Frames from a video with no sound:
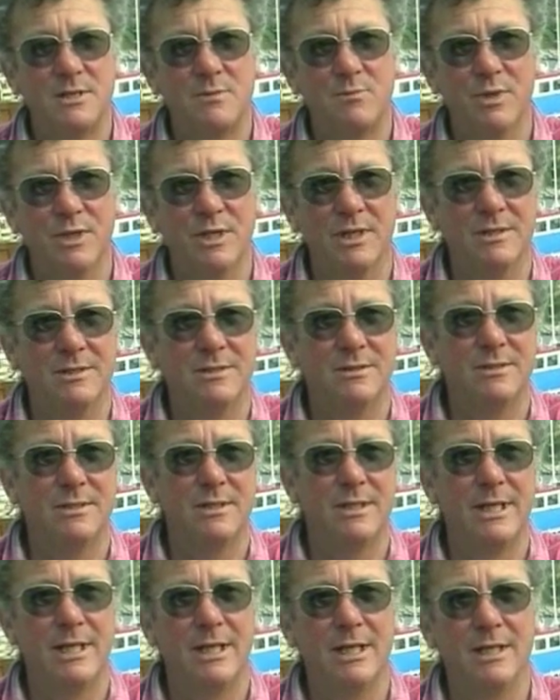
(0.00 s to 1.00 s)
spinner
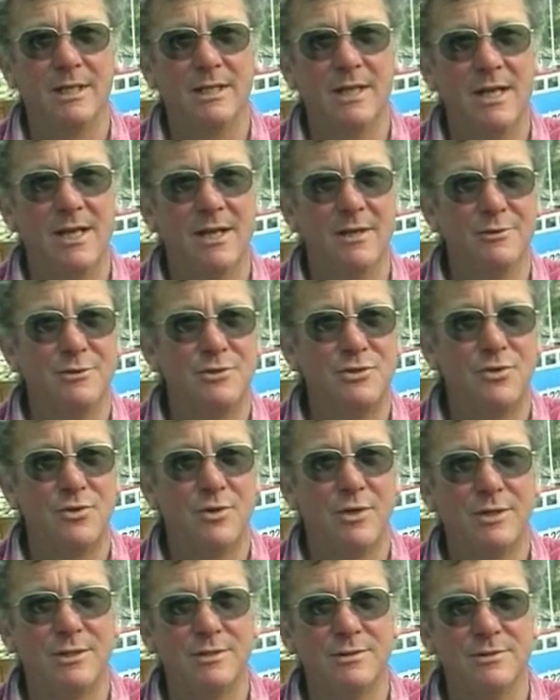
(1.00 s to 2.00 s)
leaning down
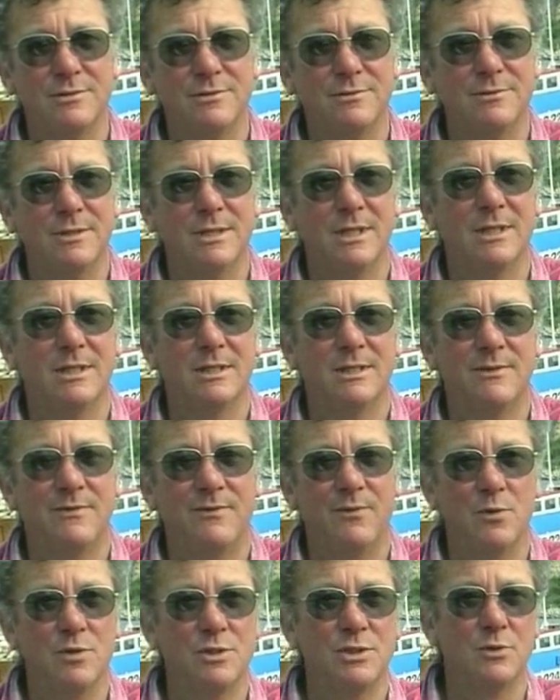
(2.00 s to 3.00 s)
trying to
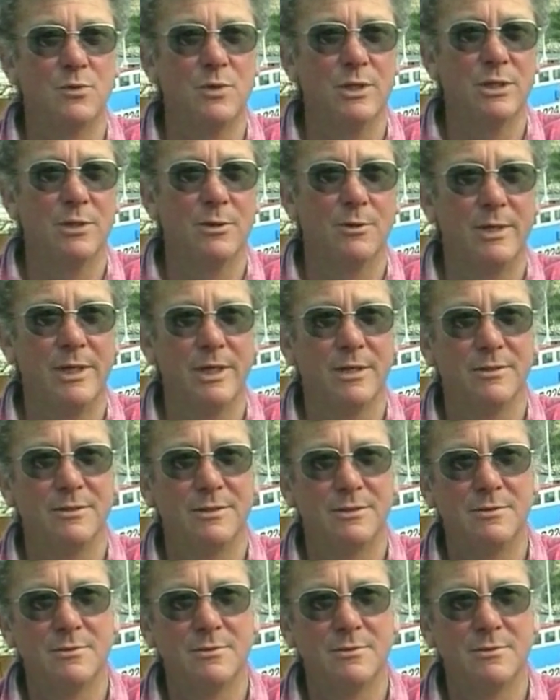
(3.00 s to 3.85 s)
uh, force the wheel around.